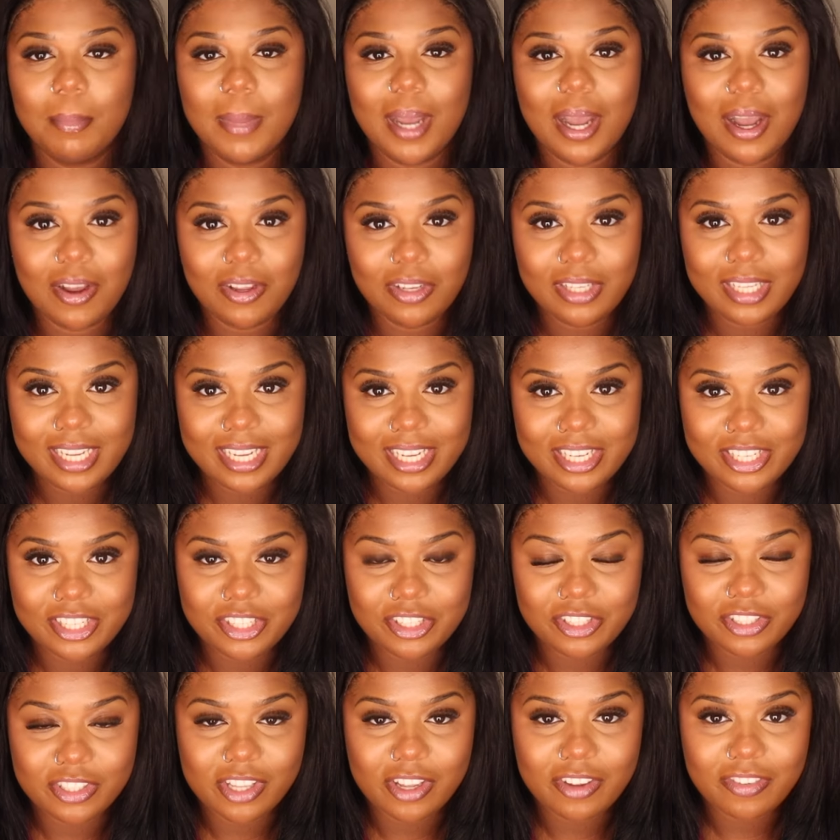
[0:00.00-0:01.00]
My only
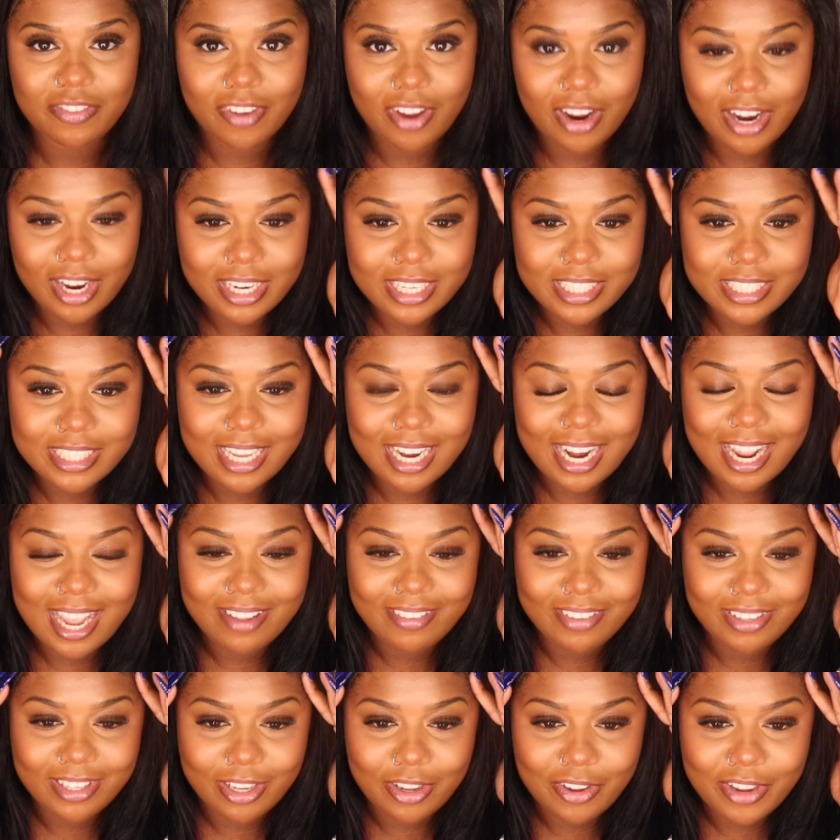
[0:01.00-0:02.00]
issue so far is that I
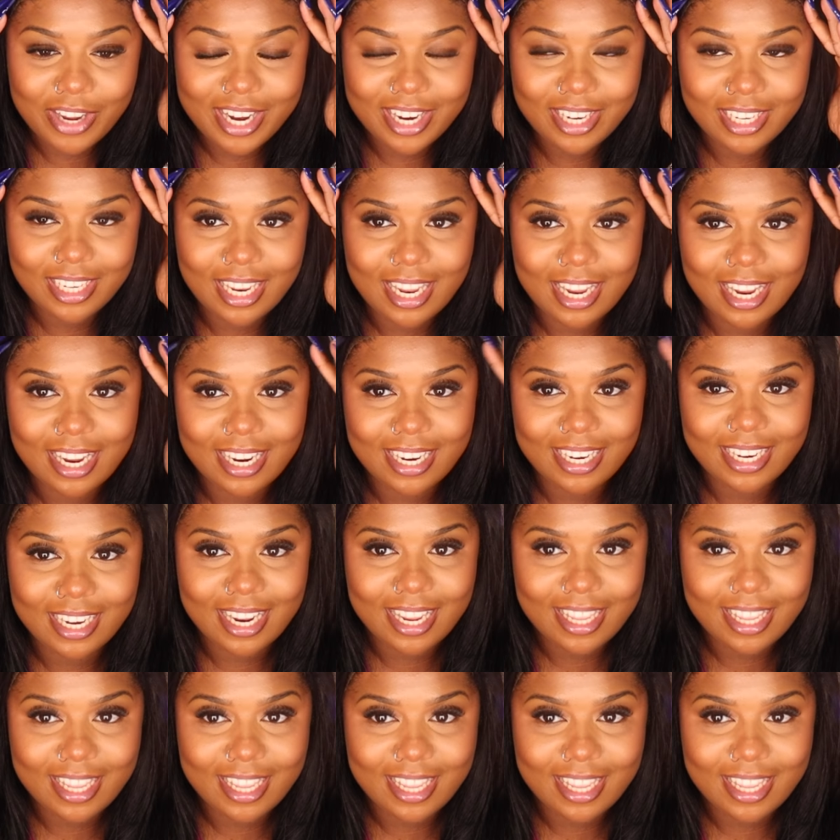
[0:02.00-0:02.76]
have a low hairline